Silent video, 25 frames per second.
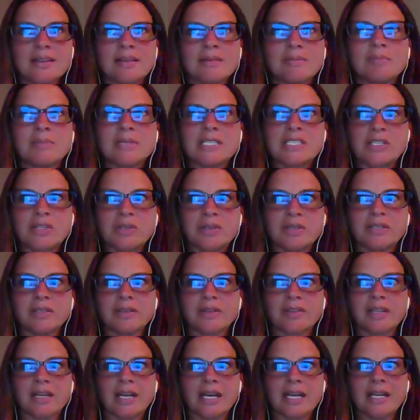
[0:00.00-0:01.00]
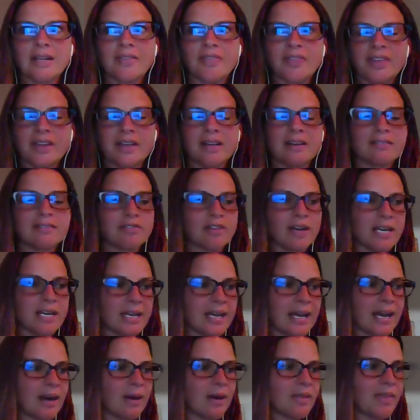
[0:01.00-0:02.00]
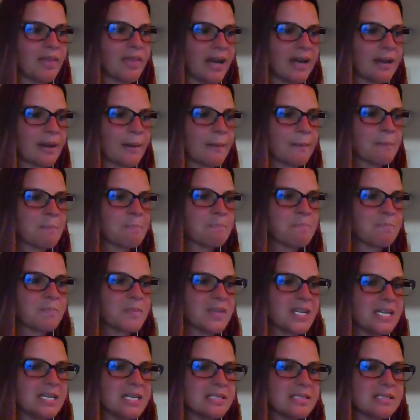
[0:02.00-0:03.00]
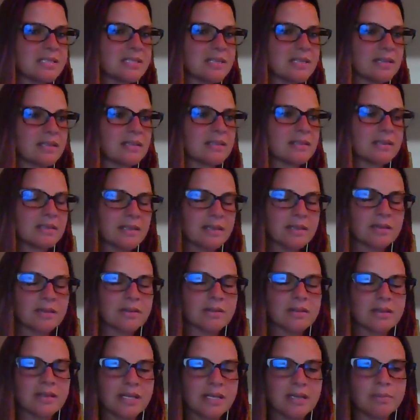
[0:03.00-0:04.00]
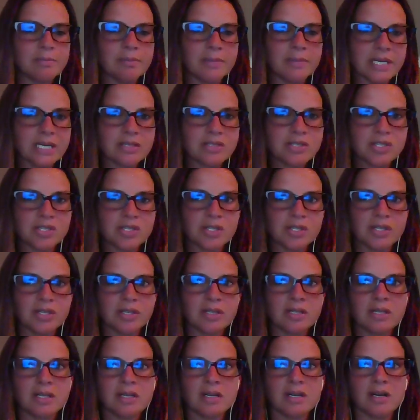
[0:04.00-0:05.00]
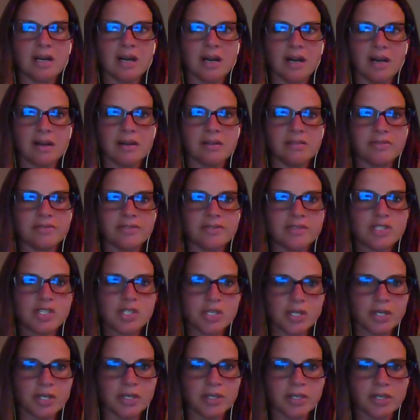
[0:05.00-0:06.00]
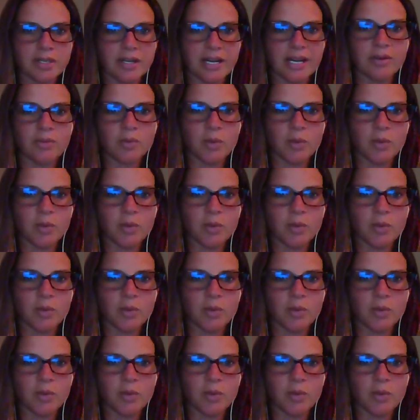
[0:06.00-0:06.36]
material that I can think of right now that is literally a mixture of sugar and